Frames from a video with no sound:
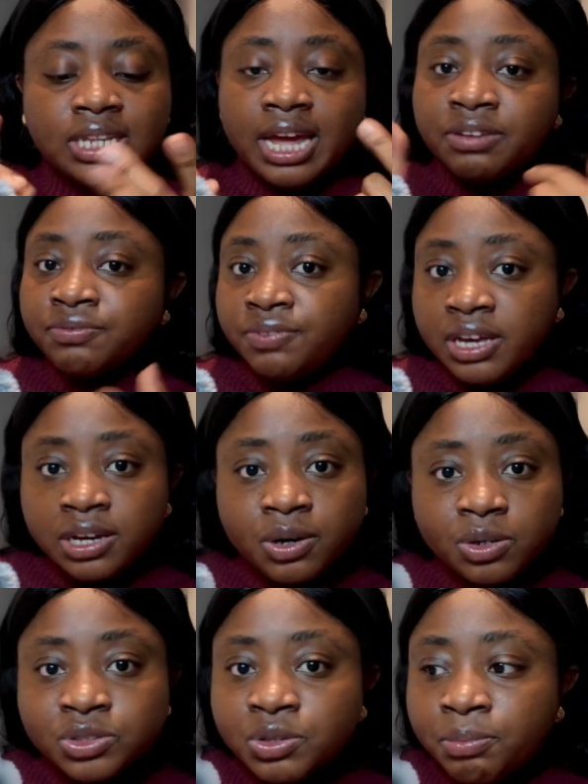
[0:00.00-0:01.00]
like vague
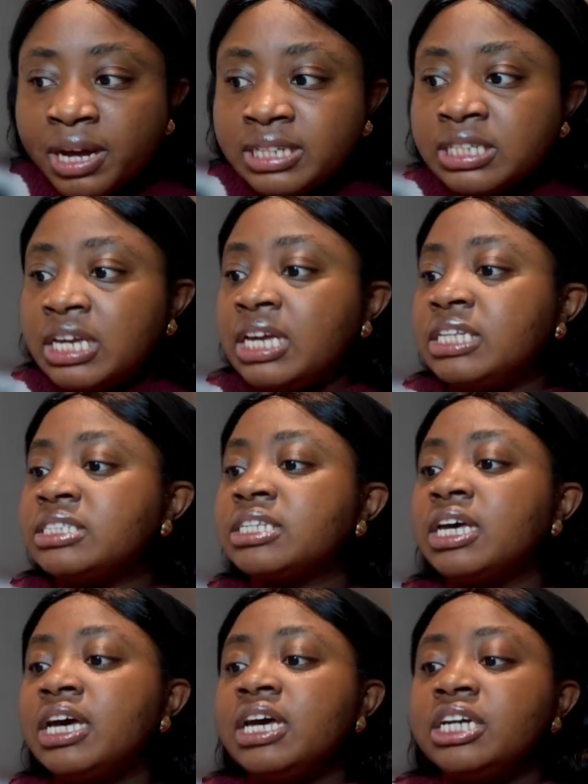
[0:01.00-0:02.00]
customer needs,
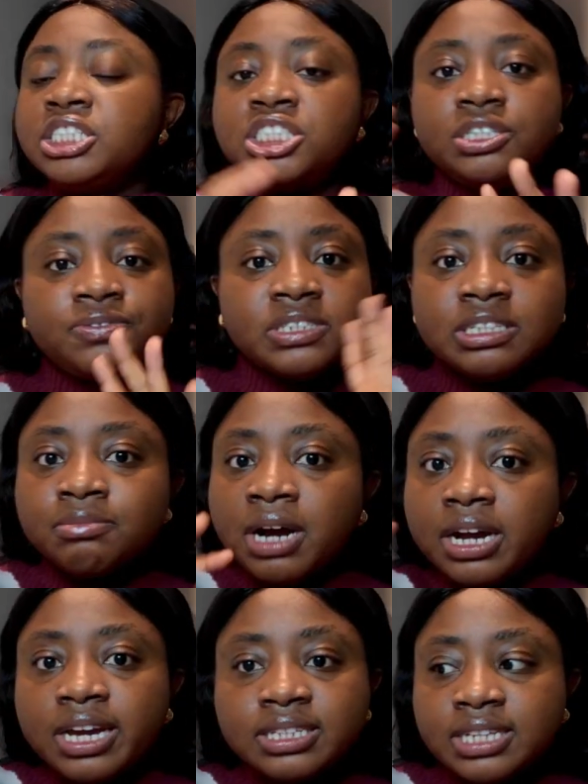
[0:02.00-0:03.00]
shifting
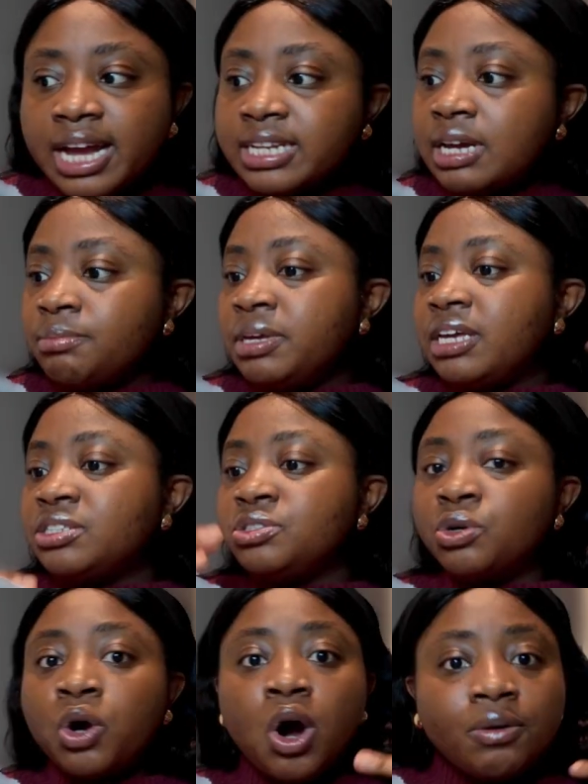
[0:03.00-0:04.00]
market dynamics,
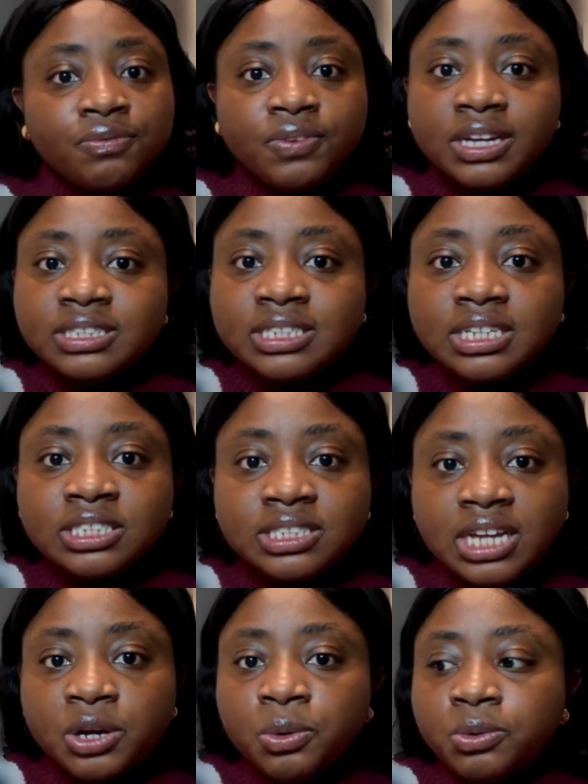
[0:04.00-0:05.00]
conflicting
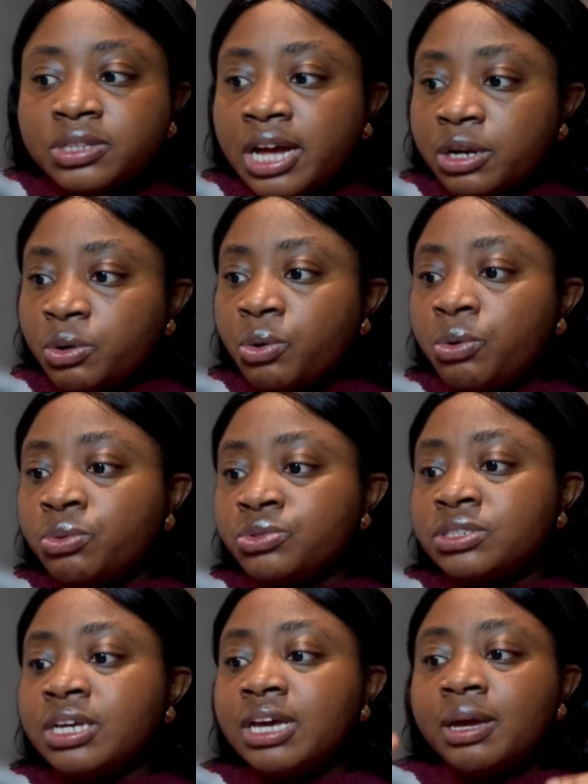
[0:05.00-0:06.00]
stakeholder goals,